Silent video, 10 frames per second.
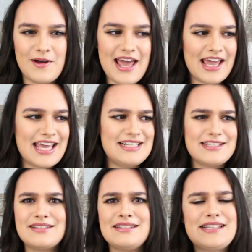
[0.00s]
way, it
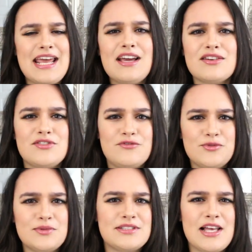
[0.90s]
doesn't take us
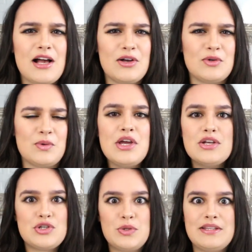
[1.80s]
full circle
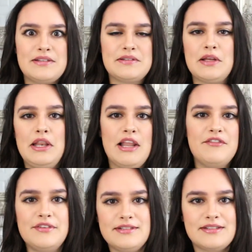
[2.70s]
to this
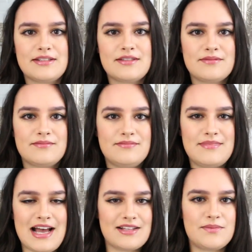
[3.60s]
lover's
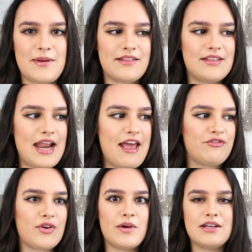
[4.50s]
aspect that
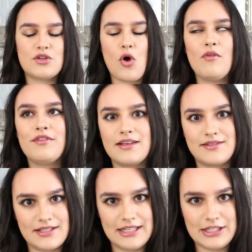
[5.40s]
everyone is
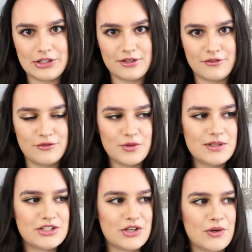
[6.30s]
obviously looking
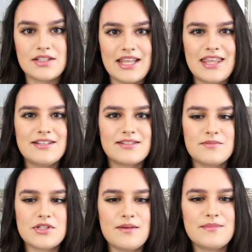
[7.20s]
forward to. I think
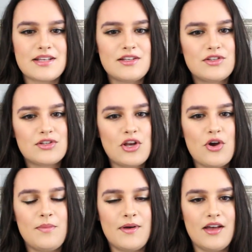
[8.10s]
sometimes a
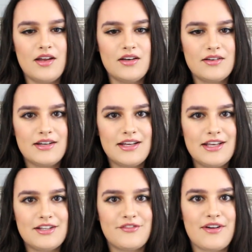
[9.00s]
slow burn
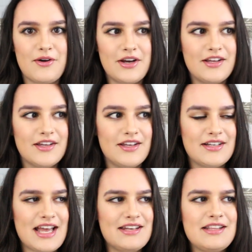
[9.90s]
is very
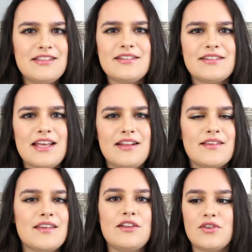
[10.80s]
good. And in this
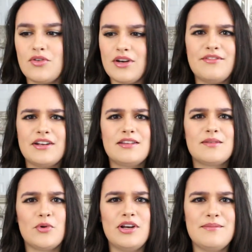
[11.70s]
sense, it's not even a
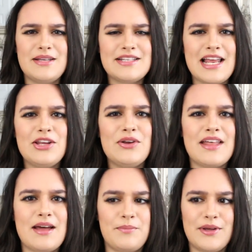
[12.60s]
spoiler me telling you
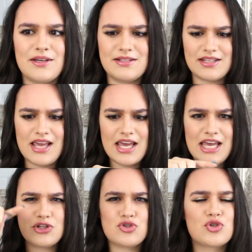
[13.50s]
that because
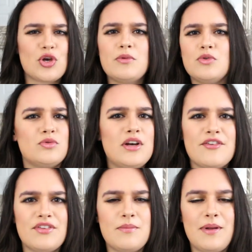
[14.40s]
it's so all
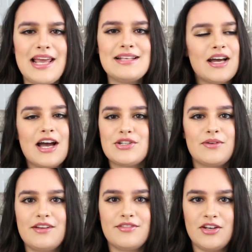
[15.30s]
over the place. I
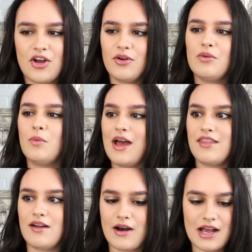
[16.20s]
don't even know where
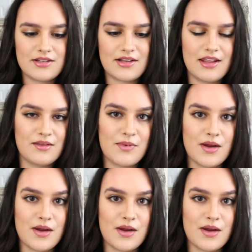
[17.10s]
they're at at the